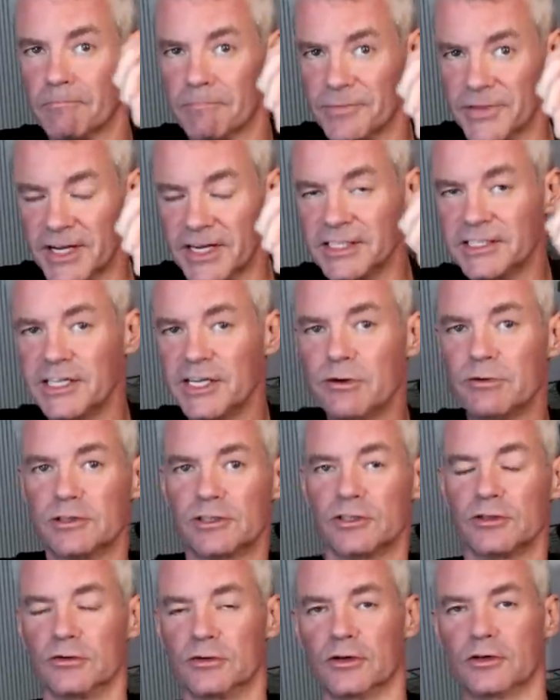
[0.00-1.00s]
the continuous
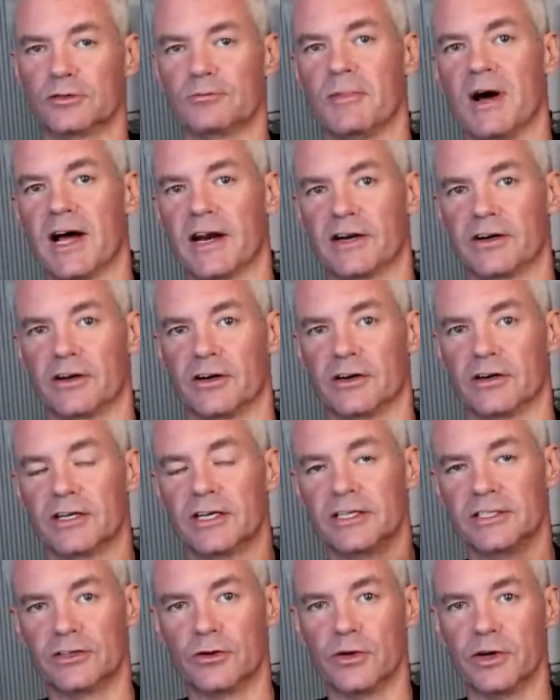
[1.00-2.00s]
glucose monitor
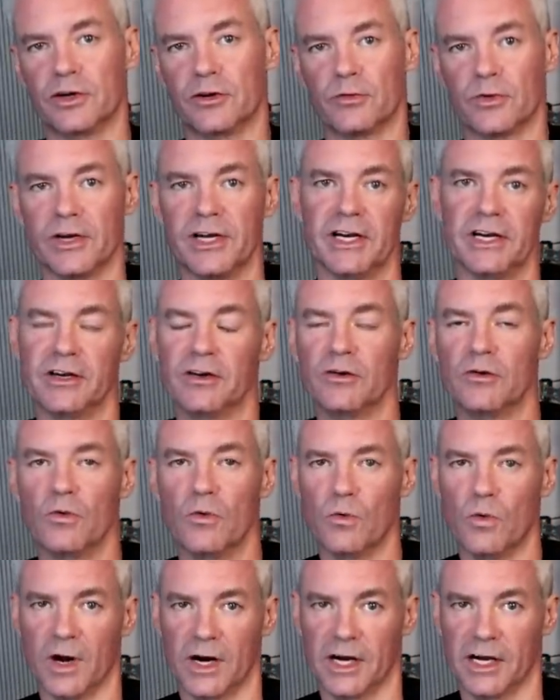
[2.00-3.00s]
is going to read
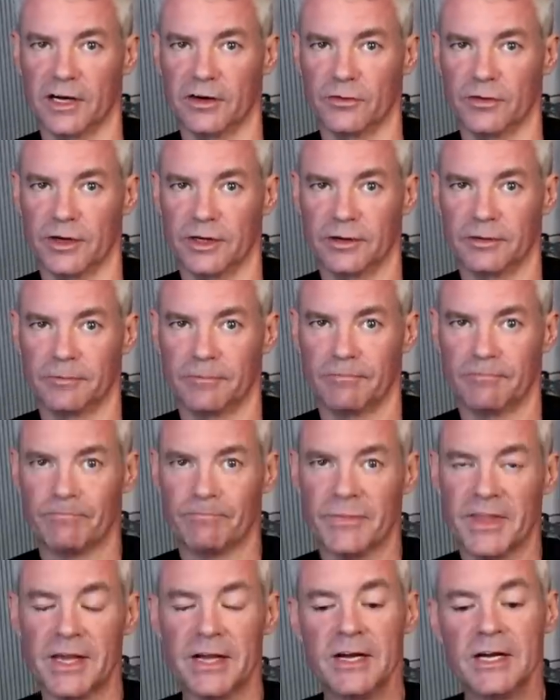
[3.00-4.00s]
100.
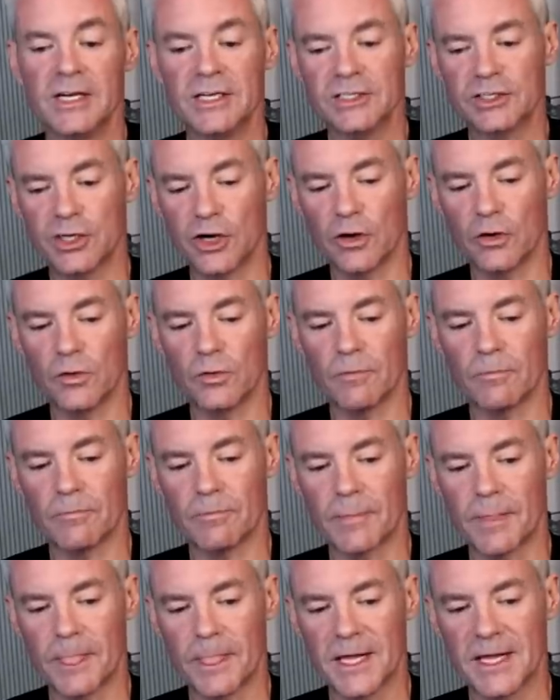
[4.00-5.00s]
So
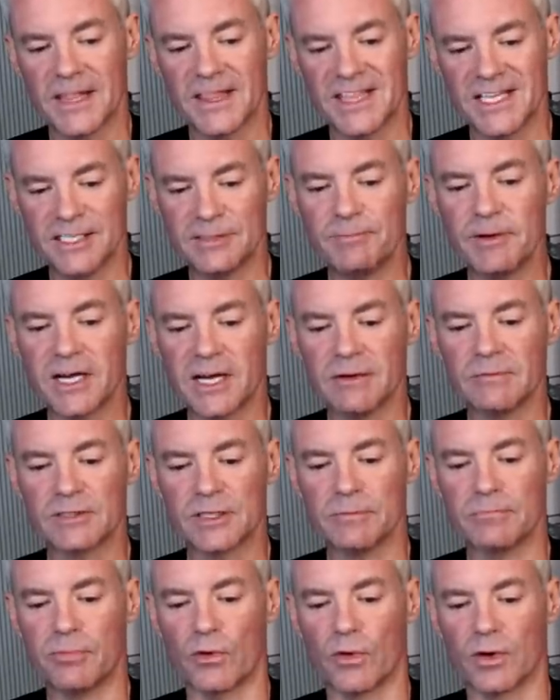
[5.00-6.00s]
this becomes
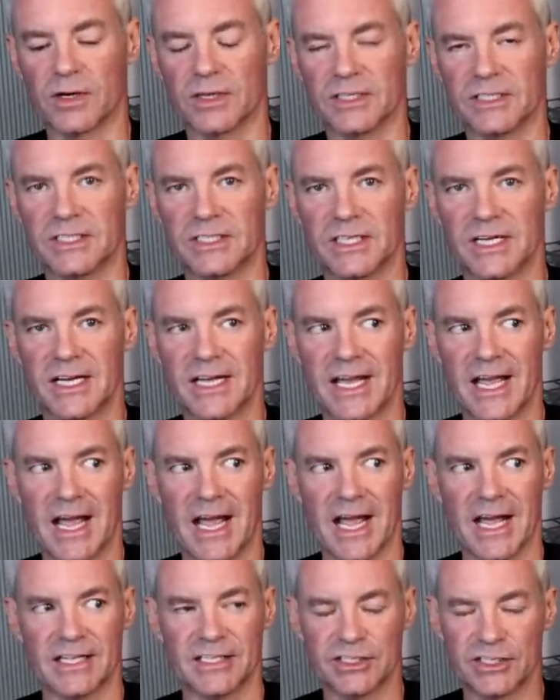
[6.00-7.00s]
important
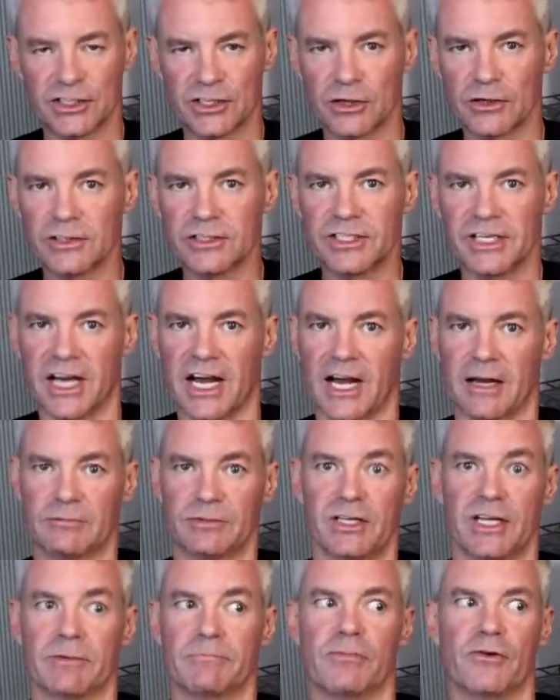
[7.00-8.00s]
at certain
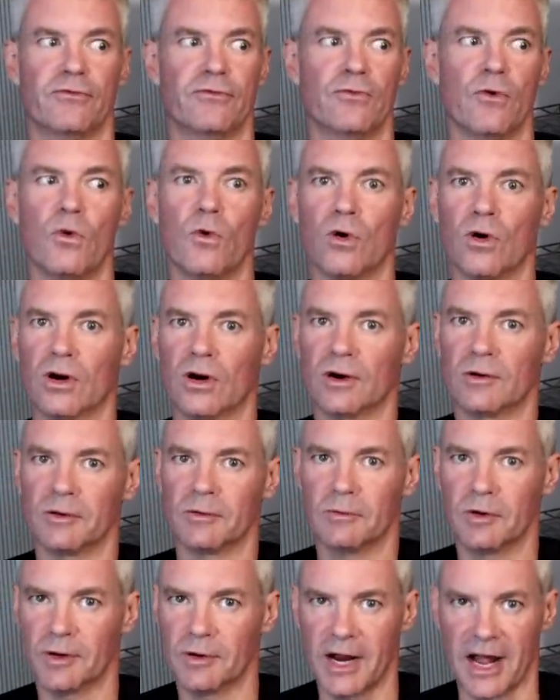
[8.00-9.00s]
times, like before,
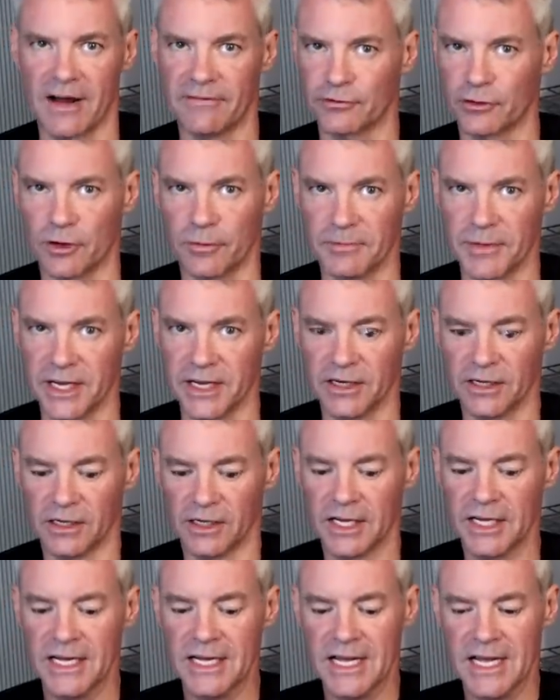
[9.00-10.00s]
after a
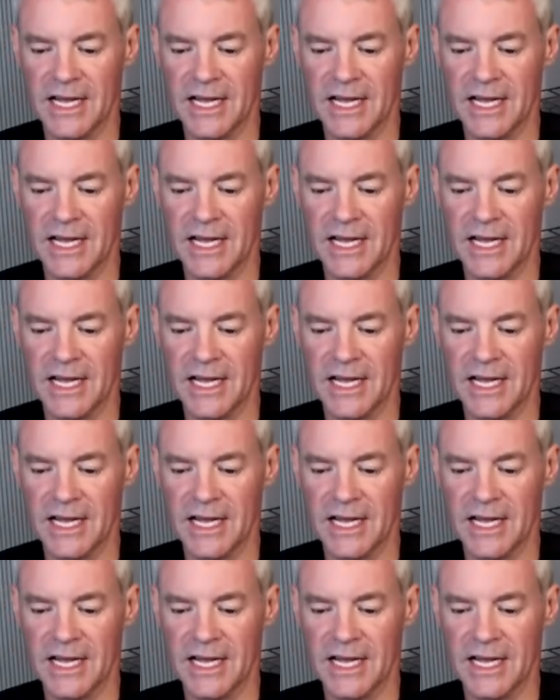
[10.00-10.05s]
meal,